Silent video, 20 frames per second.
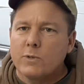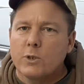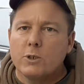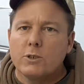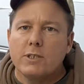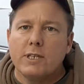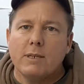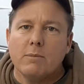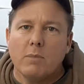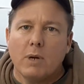
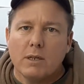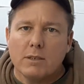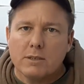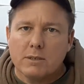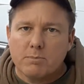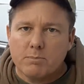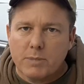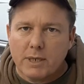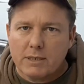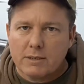13
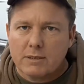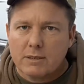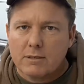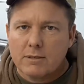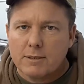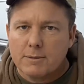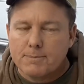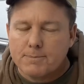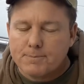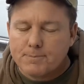months
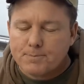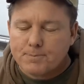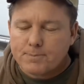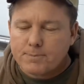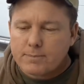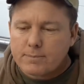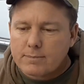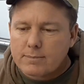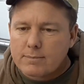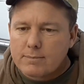basically.
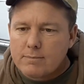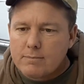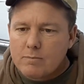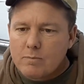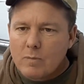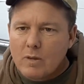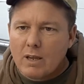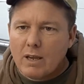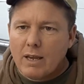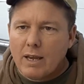
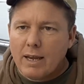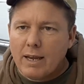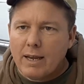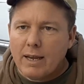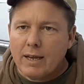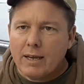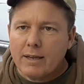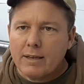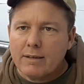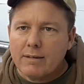
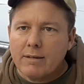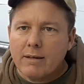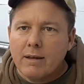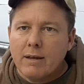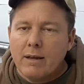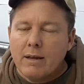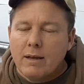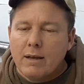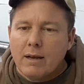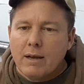And
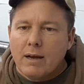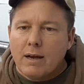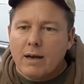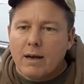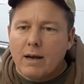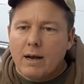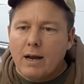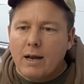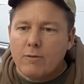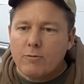
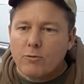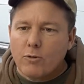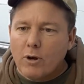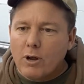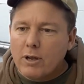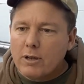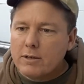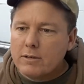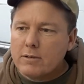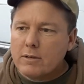I've
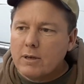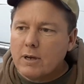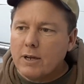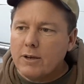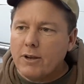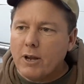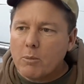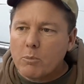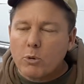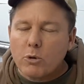run
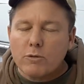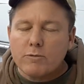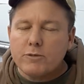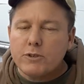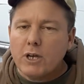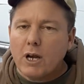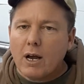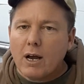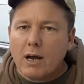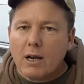a number
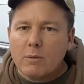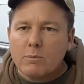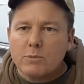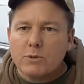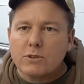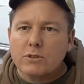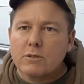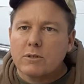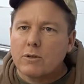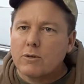of
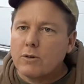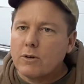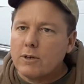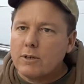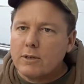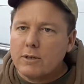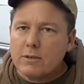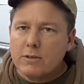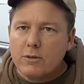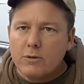jobs
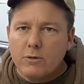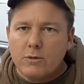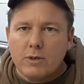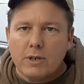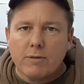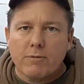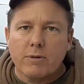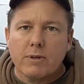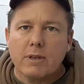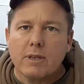learning to
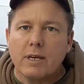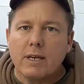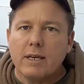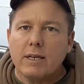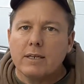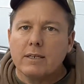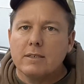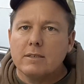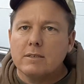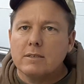do different
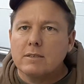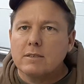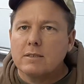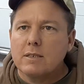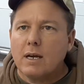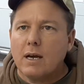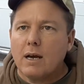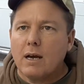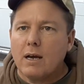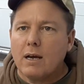
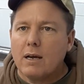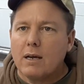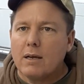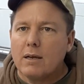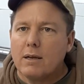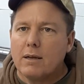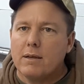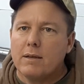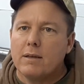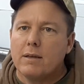things,
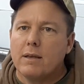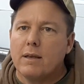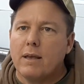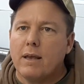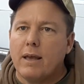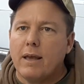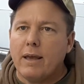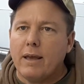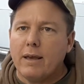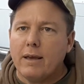
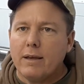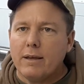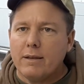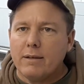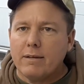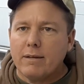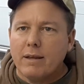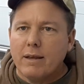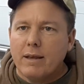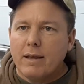
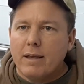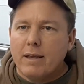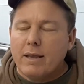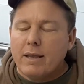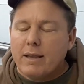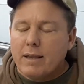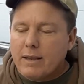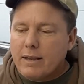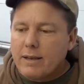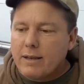and
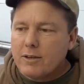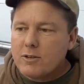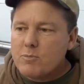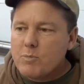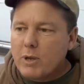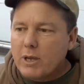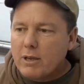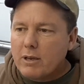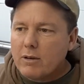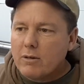it
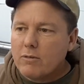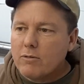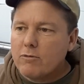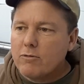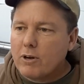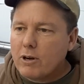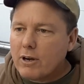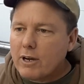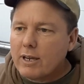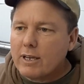has been
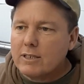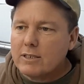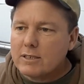very